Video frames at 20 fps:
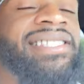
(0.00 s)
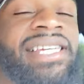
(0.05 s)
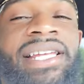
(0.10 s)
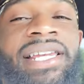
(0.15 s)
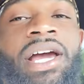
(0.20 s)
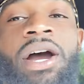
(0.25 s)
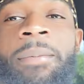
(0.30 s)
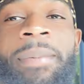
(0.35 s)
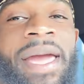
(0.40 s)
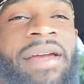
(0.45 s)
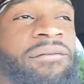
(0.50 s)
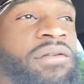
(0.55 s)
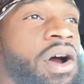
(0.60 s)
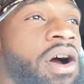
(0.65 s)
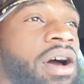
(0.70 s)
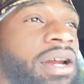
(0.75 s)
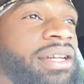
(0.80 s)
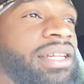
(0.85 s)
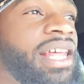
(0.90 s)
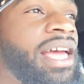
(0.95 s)
said they'll pay for
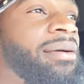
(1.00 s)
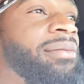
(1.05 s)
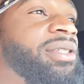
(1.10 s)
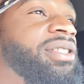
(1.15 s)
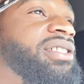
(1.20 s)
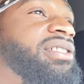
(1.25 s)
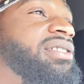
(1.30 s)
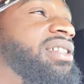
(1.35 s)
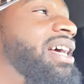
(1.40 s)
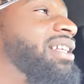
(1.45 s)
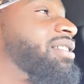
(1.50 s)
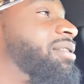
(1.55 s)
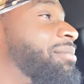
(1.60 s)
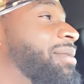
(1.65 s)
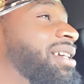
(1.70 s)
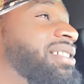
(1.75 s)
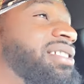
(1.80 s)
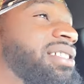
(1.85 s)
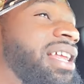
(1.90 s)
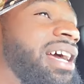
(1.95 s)
all the damages. Not to
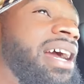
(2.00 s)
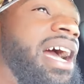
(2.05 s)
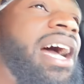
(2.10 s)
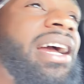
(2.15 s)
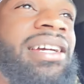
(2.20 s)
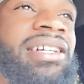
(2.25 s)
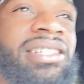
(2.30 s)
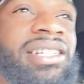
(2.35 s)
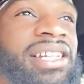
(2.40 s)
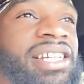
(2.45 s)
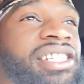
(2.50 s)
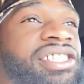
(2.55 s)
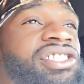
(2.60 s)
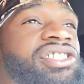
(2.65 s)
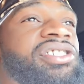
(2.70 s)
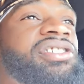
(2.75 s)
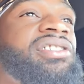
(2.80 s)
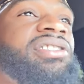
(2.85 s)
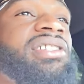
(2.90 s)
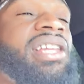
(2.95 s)
mention, I got good
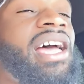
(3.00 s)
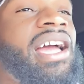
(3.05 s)
insurance.